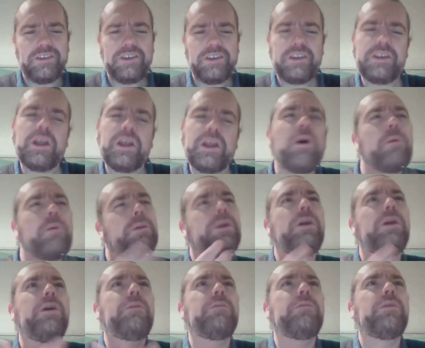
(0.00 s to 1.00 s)
You know, I mean,
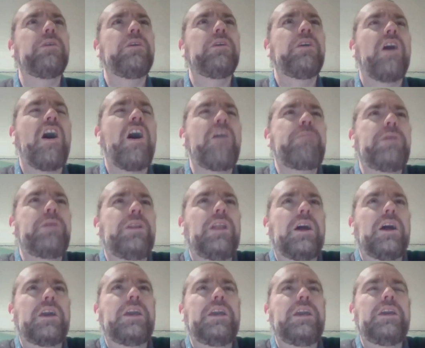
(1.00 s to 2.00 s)
I've been
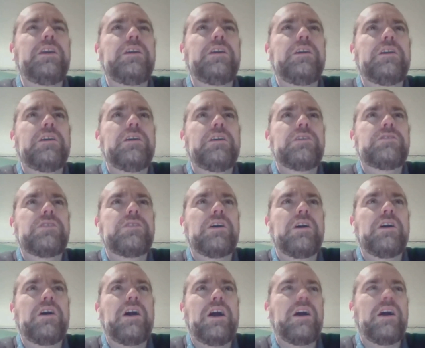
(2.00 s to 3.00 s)
lucky
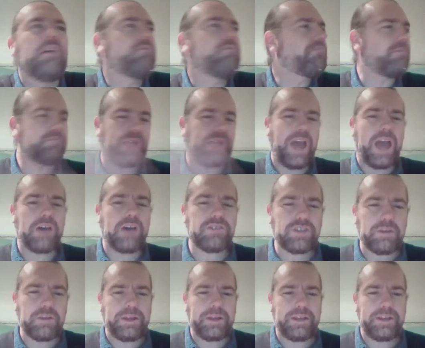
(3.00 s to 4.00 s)
to the
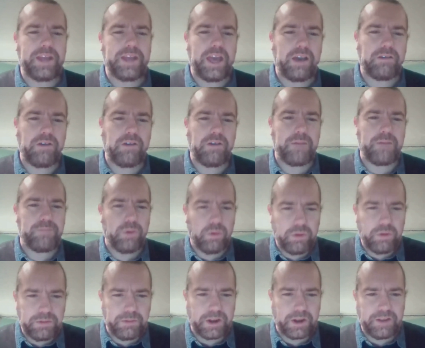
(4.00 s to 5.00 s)
house I'm in now. I bought
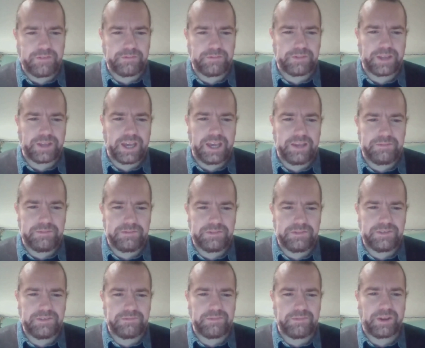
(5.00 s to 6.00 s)
with money from
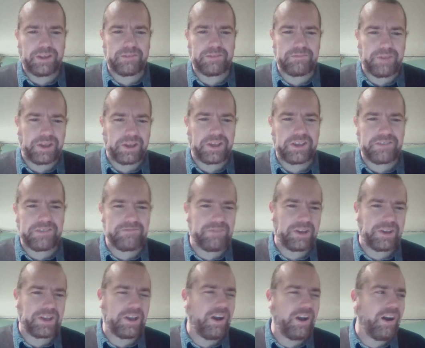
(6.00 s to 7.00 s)
games. My
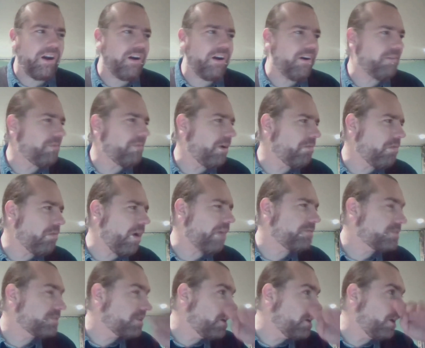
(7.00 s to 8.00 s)
car, my
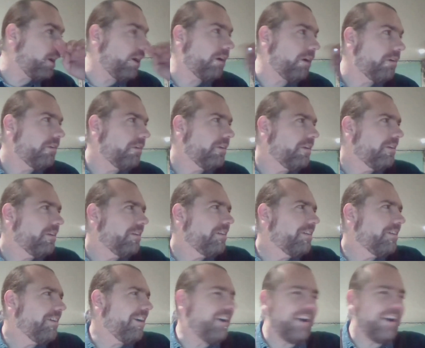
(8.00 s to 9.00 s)
wife's car,
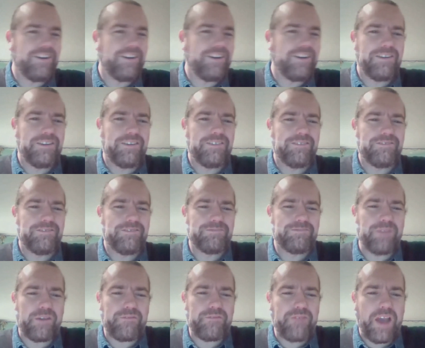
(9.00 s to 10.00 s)

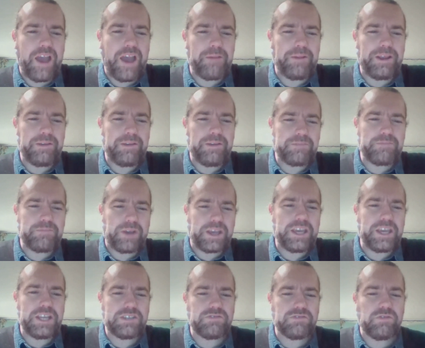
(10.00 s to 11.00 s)
my family, my
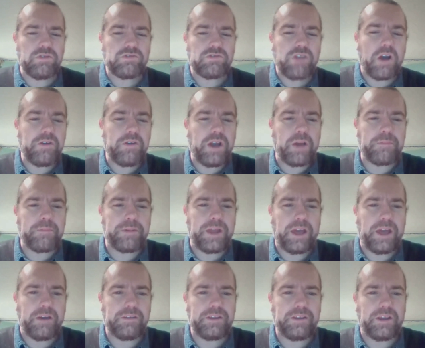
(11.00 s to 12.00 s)
kids are all grown up
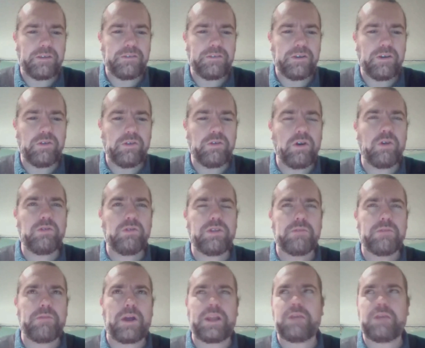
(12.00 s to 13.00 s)
now. You know, all
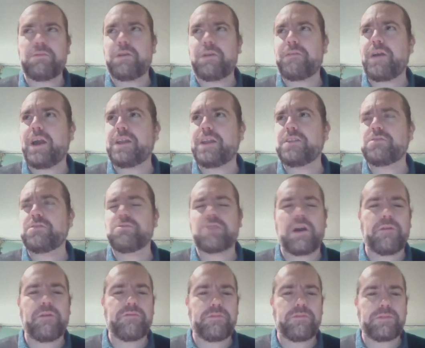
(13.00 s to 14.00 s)
the money we've had has all
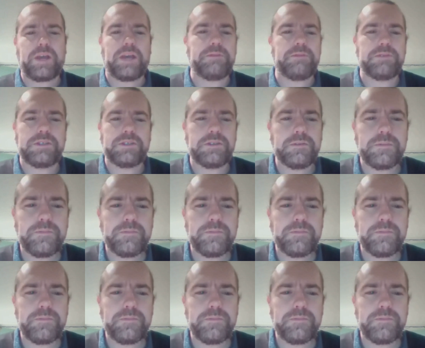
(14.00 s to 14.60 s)
come from games.